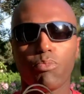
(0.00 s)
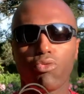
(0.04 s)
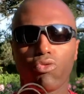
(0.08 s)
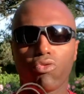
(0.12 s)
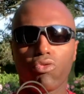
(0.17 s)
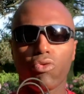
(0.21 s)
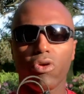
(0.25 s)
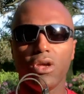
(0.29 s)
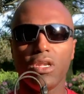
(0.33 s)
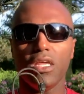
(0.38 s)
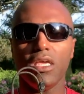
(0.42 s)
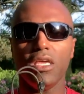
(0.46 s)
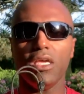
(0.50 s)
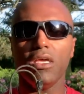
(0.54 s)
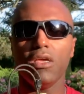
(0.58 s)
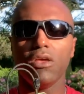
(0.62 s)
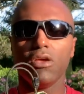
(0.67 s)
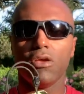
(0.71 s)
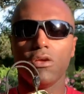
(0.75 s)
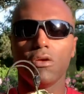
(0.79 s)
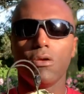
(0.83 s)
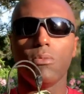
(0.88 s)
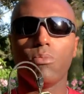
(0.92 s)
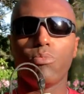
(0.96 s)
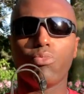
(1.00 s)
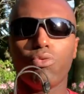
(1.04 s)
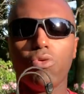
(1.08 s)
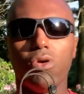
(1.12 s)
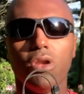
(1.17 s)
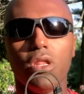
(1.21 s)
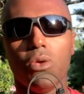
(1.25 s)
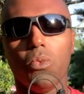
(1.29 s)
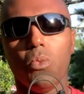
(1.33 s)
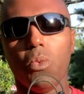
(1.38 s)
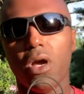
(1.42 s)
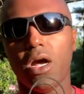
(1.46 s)

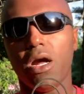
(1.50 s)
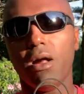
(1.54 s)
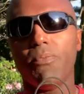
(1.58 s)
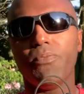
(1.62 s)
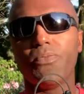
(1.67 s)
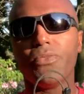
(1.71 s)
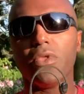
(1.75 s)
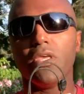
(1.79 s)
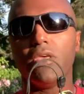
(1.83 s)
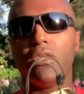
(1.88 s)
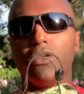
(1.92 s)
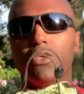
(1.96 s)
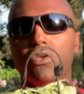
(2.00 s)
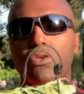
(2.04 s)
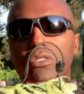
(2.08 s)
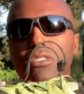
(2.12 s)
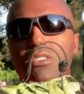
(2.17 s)
pretty well. You'll